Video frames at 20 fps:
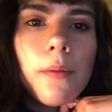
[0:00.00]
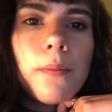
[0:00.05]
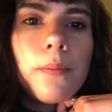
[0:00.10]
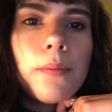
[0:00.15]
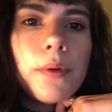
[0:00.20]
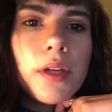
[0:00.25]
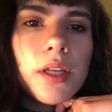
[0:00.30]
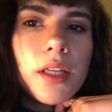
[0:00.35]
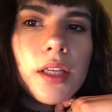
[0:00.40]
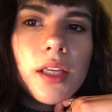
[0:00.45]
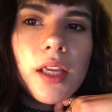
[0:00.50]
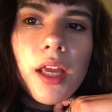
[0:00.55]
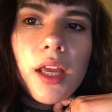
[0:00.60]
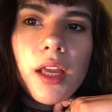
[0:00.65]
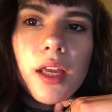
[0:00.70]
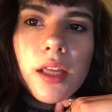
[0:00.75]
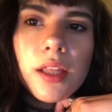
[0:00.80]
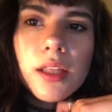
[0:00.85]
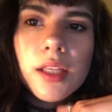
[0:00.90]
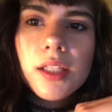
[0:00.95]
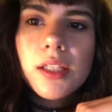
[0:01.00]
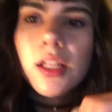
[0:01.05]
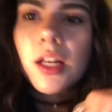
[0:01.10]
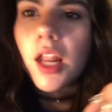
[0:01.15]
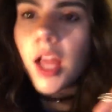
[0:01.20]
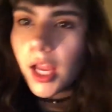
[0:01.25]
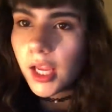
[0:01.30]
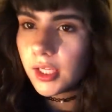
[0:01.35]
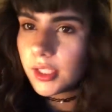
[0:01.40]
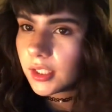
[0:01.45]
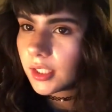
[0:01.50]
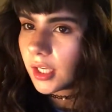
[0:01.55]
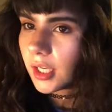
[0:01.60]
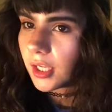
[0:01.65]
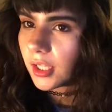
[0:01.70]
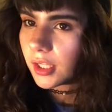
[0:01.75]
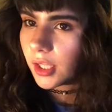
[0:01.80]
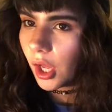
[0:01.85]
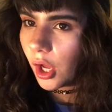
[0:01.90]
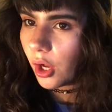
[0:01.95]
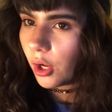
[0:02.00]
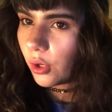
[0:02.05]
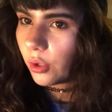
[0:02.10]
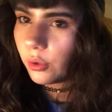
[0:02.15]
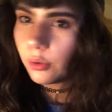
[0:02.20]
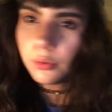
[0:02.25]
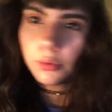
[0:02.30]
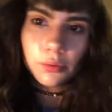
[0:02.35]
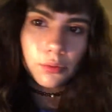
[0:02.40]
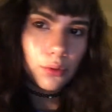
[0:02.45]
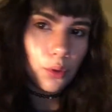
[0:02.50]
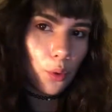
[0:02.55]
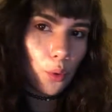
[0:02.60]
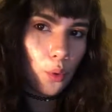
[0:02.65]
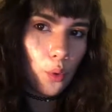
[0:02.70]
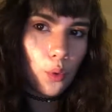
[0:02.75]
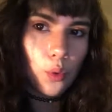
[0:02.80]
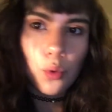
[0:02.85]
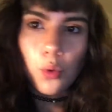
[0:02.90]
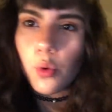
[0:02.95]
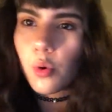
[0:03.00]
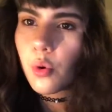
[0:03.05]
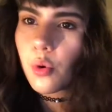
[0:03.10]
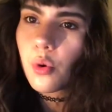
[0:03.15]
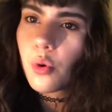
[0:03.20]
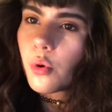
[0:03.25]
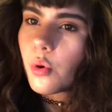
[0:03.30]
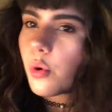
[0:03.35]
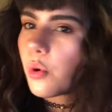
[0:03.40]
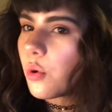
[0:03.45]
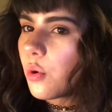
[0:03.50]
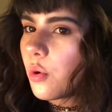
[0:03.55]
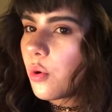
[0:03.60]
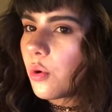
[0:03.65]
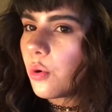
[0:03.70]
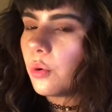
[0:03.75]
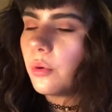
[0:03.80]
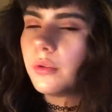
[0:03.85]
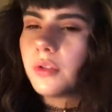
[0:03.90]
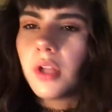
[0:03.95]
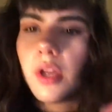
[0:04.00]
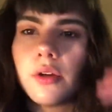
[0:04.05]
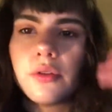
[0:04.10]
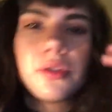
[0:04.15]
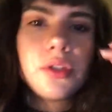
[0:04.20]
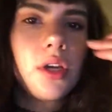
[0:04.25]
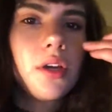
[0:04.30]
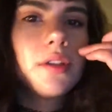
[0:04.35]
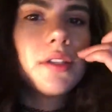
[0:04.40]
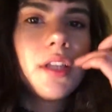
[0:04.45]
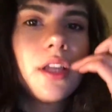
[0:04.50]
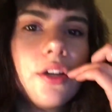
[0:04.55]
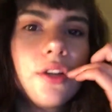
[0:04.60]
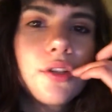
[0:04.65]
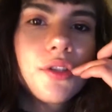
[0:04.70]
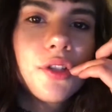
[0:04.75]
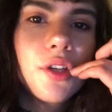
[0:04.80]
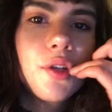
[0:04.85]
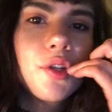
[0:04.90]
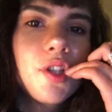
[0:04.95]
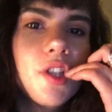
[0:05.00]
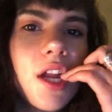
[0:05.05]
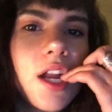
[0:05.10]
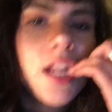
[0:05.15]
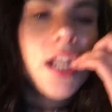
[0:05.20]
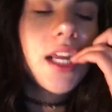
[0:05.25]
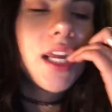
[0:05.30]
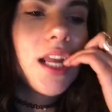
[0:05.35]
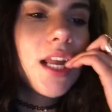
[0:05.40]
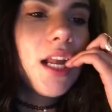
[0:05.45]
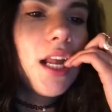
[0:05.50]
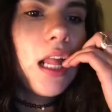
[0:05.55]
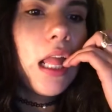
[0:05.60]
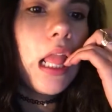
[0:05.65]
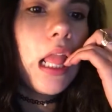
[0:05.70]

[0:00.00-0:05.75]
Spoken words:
But yeah, this lighting though. Ooh, ooh, ooh. No jokes, I look so shiny.